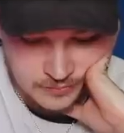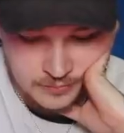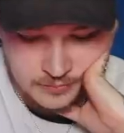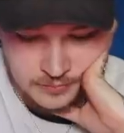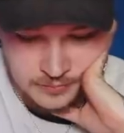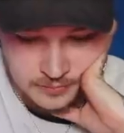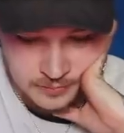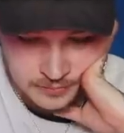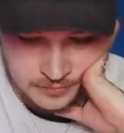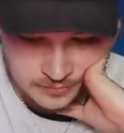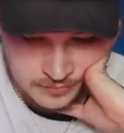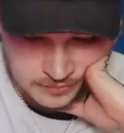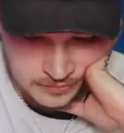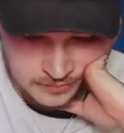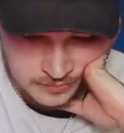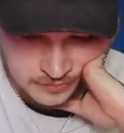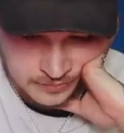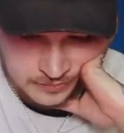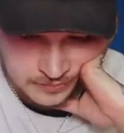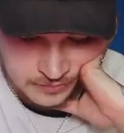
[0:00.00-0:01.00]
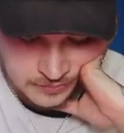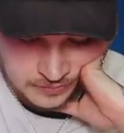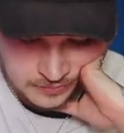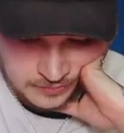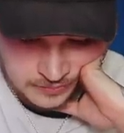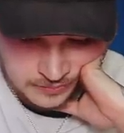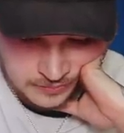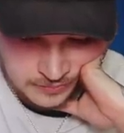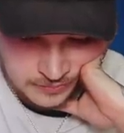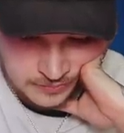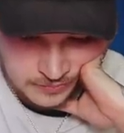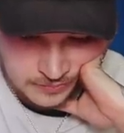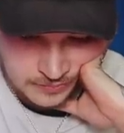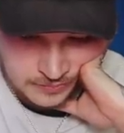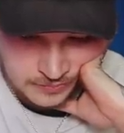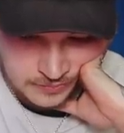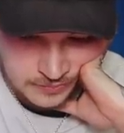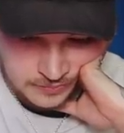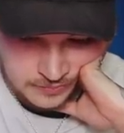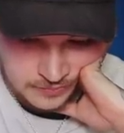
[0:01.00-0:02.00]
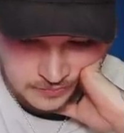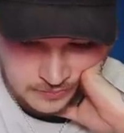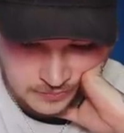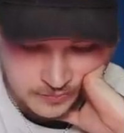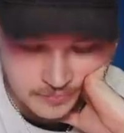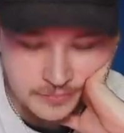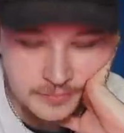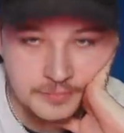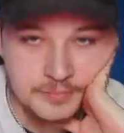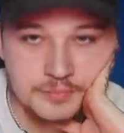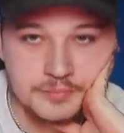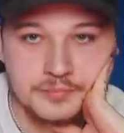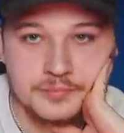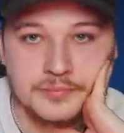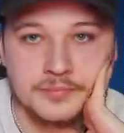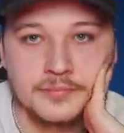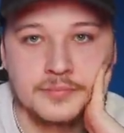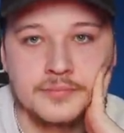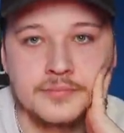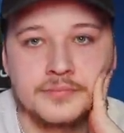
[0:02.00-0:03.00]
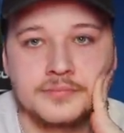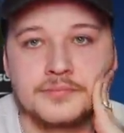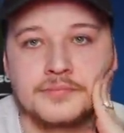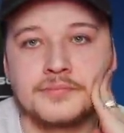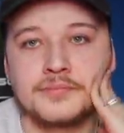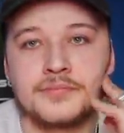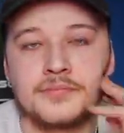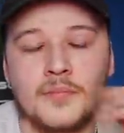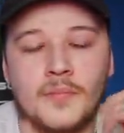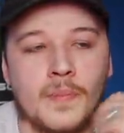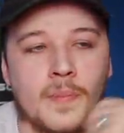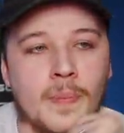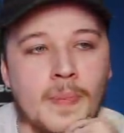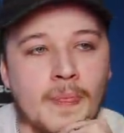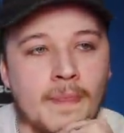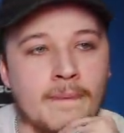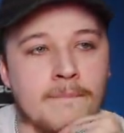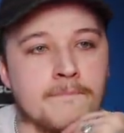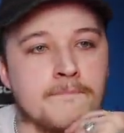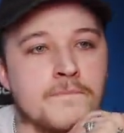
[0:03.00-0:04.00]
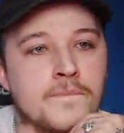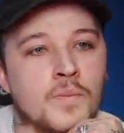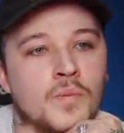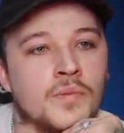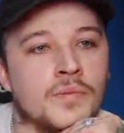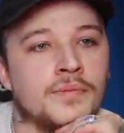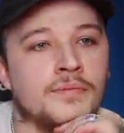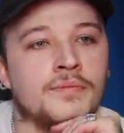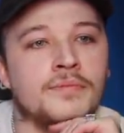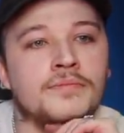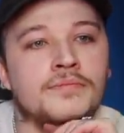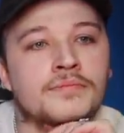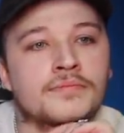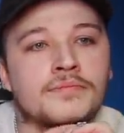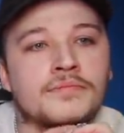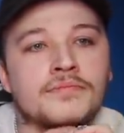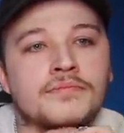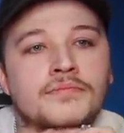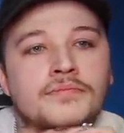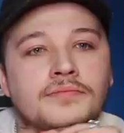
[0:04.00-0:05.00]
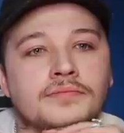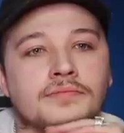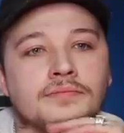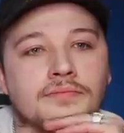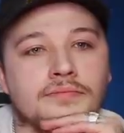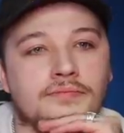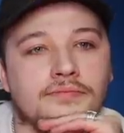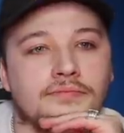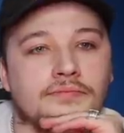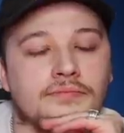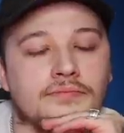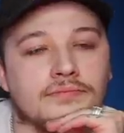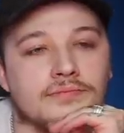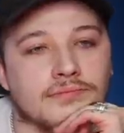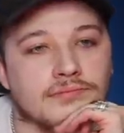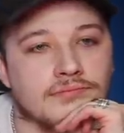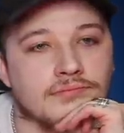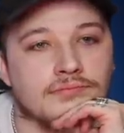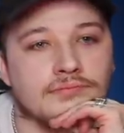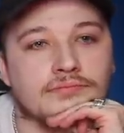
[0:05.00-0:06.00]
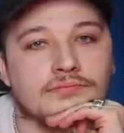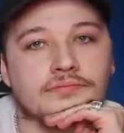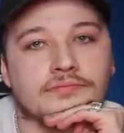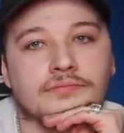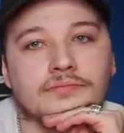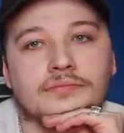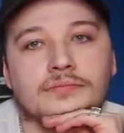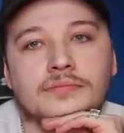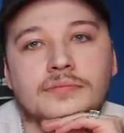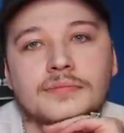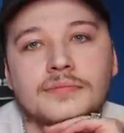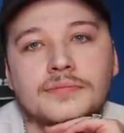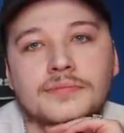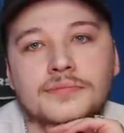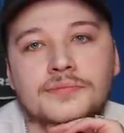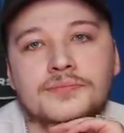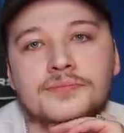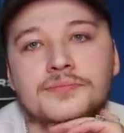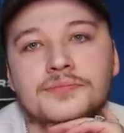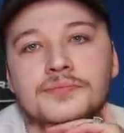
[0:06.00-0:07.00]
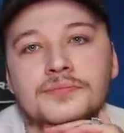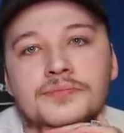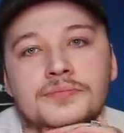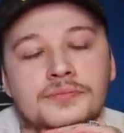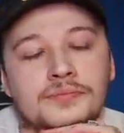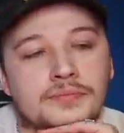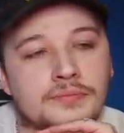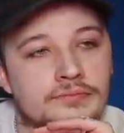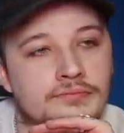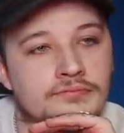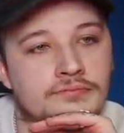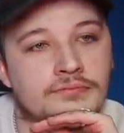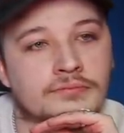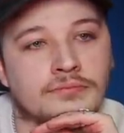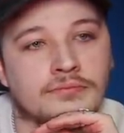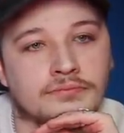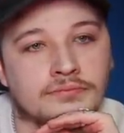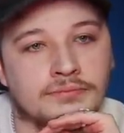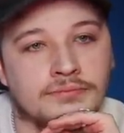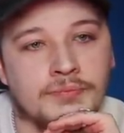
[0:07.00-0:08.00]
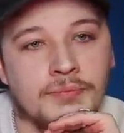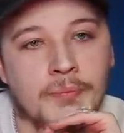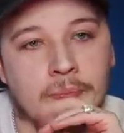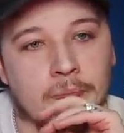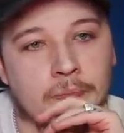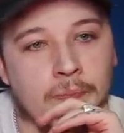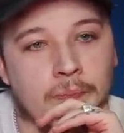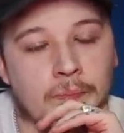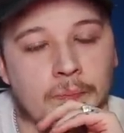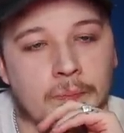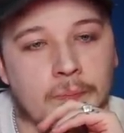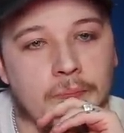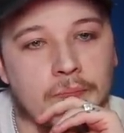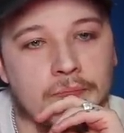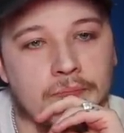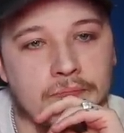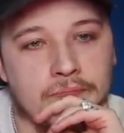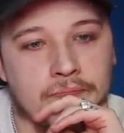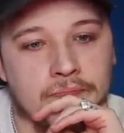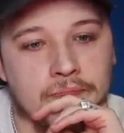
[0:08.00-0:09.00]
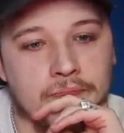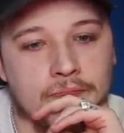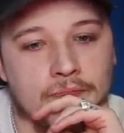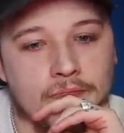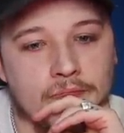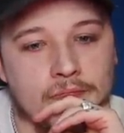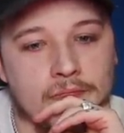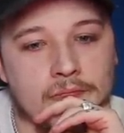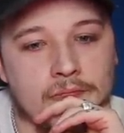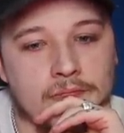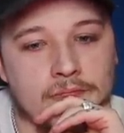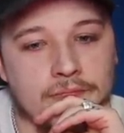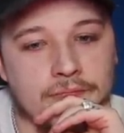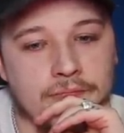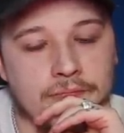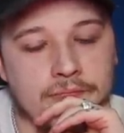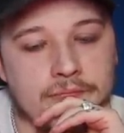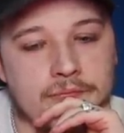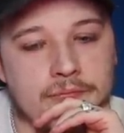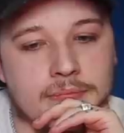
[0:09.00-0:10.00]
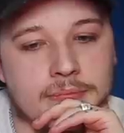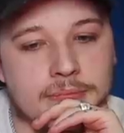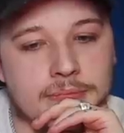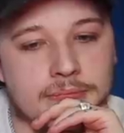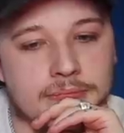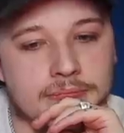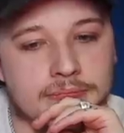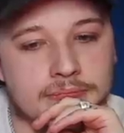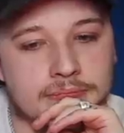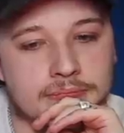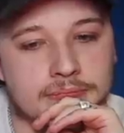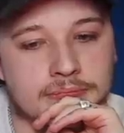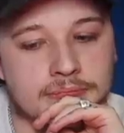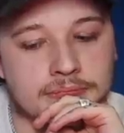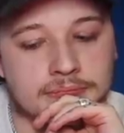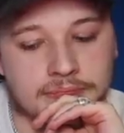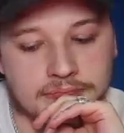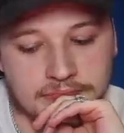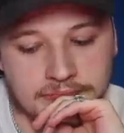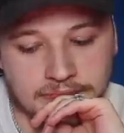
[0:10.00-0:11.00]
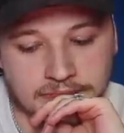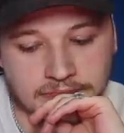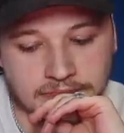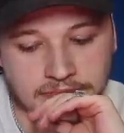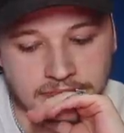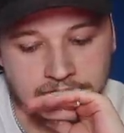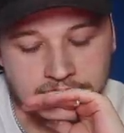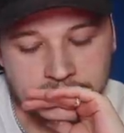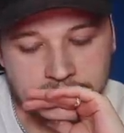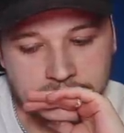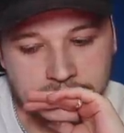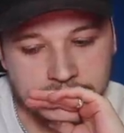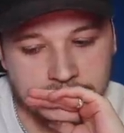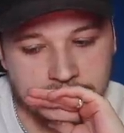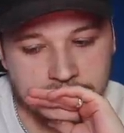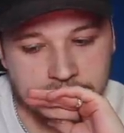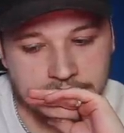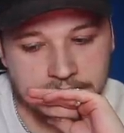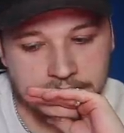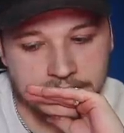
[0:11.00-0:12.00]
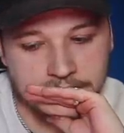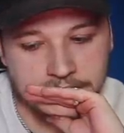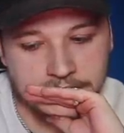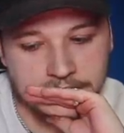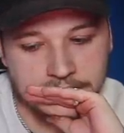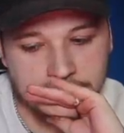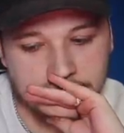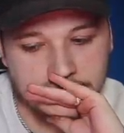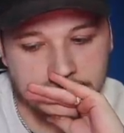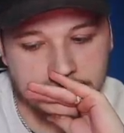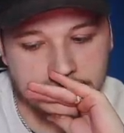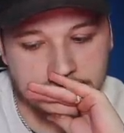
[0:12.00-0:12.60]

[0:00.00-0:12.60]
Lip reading: So I met Deck at a festival called Focus and it's like a Christian festival. And he was camping next to me. I've never seen him there before. I've been going there for the past 4 years.